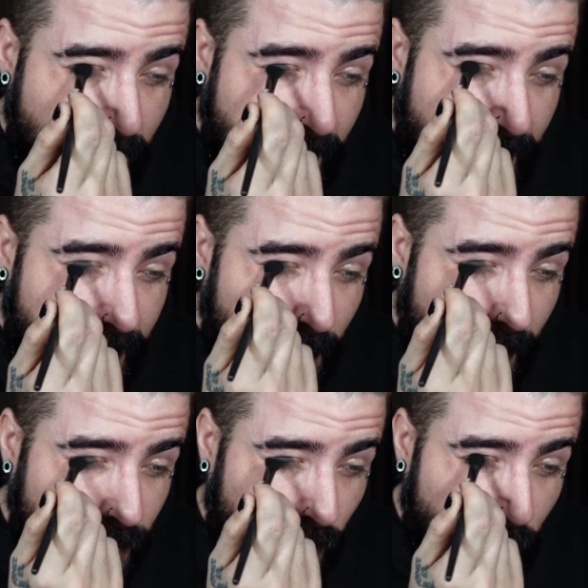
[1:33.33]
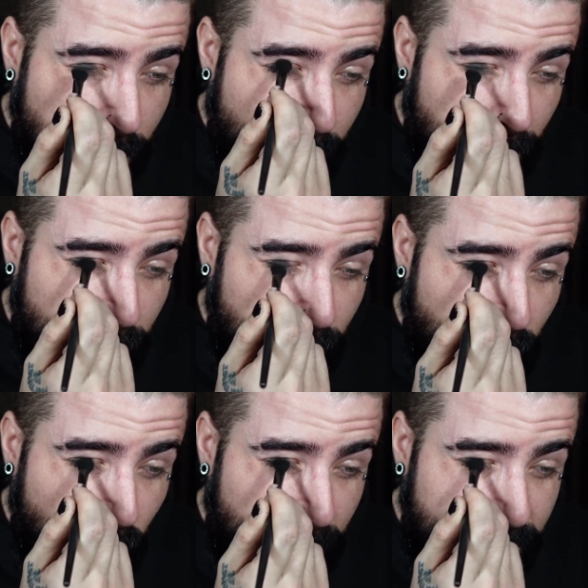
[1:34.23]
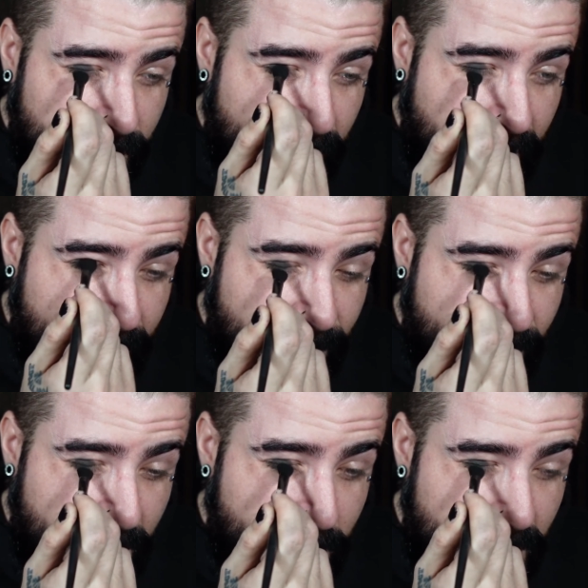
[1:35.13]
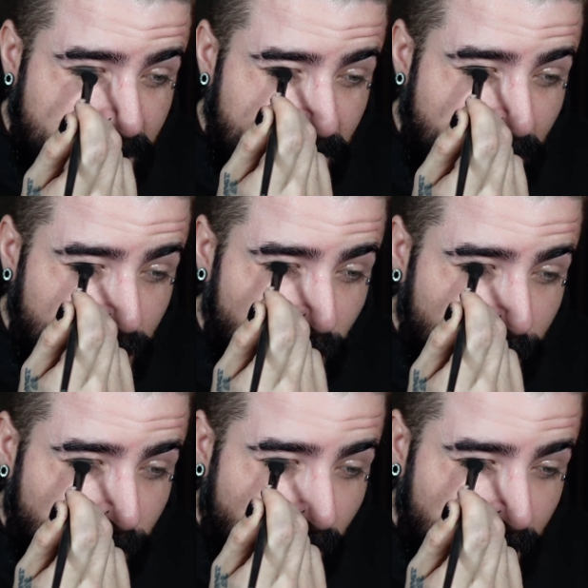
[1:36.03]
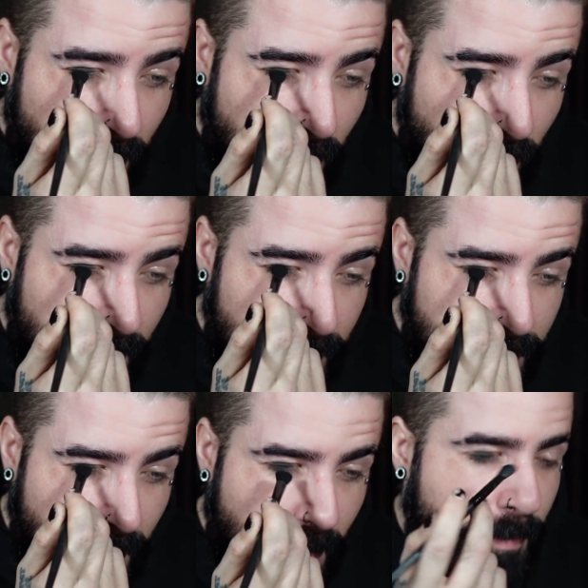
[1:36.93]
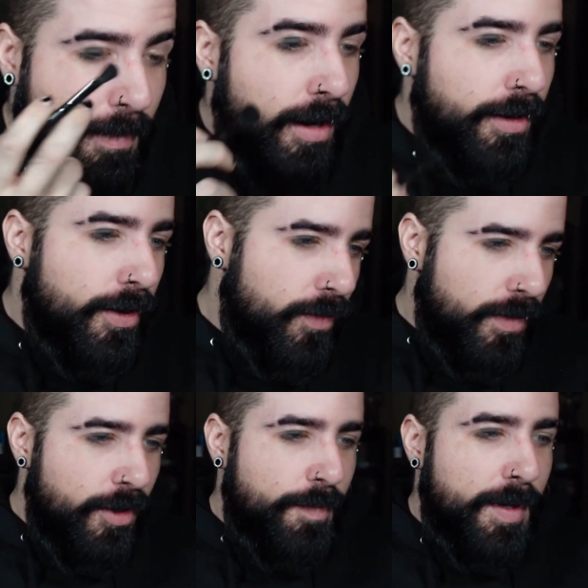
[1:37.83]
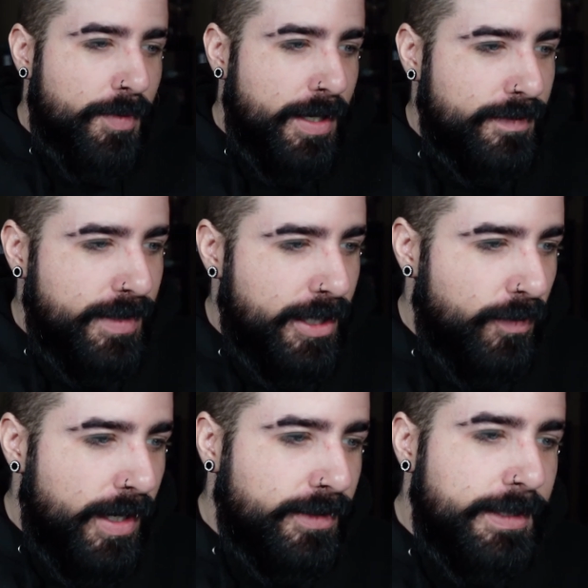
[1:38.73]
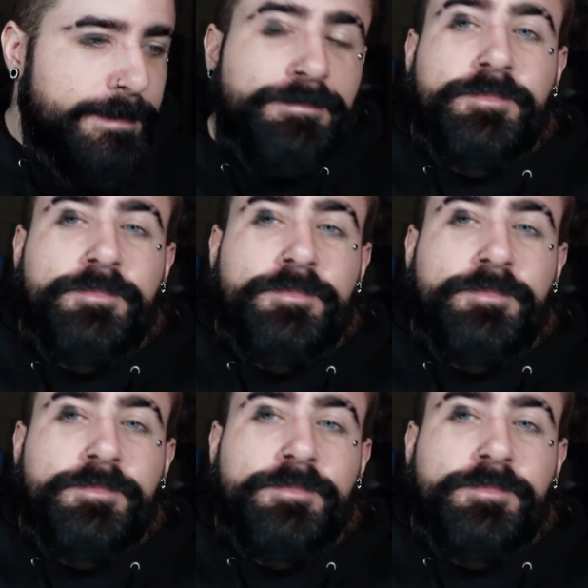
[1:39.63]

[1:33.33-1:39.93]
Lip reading: anyways, her mother was the infamous Tofano de Amato. I hope I pronounced that correctly.